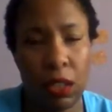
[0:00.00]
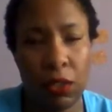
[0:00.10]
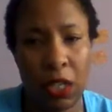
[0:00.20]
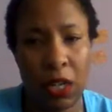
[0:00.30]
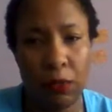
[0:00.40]

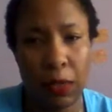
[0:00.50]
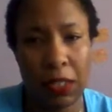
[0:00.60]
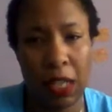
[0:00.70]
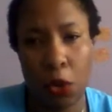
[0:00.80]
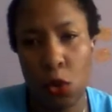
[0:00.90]
Other different
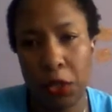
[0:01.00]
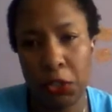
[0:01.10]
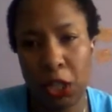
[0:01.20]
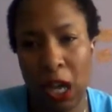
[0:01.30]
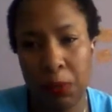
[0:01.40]
places like
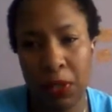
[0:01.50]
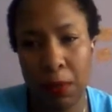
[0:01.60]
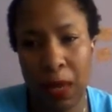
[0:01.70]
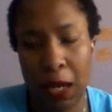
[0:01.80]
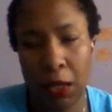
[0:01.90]
coin shops, you
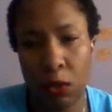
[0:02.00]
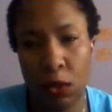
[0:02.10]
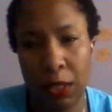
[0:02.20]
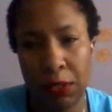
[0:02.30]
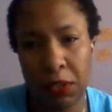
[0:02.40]
can buy
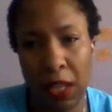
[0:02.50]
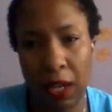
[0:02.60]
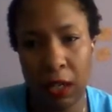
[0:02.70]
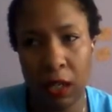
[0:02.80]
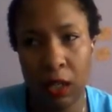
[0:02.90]
coins
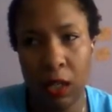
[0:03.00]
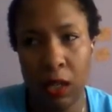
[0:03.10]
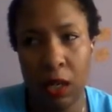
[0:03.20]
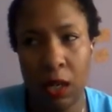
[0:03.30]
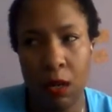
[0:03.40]
there.
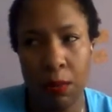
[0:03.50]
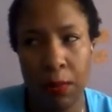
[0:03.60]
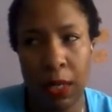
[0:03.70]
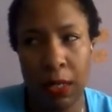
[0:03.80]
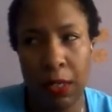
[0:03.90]

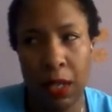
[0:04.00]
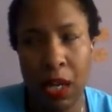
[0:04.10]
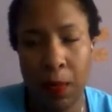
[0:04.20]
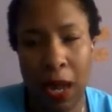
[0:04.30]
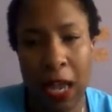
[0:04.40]
But
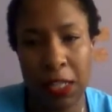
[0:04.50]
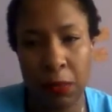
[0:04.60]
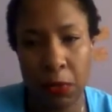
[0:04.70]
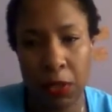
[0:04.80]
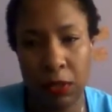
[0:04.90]
eBay has
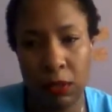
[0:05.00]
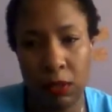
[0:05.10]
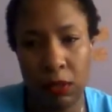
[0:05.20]
some good